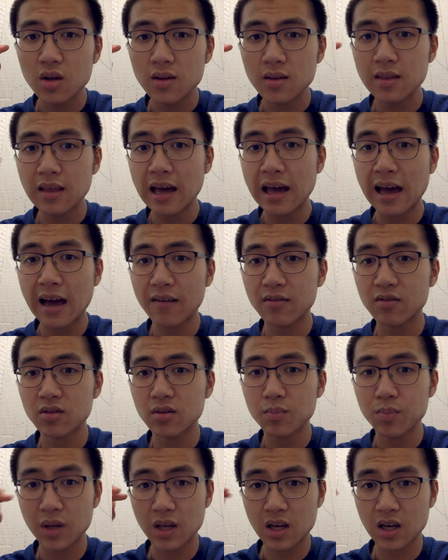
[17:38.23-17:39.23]
they have
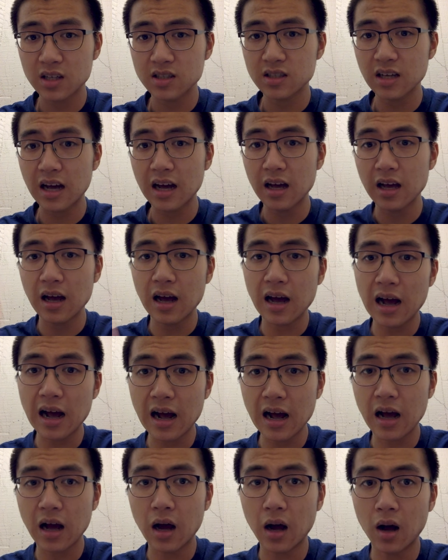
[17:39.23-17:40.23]
because
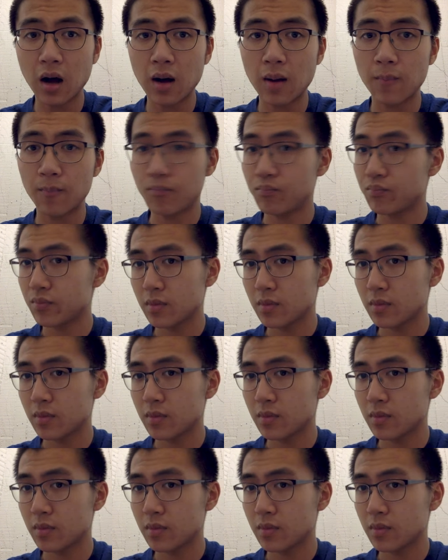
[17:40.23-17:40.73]
of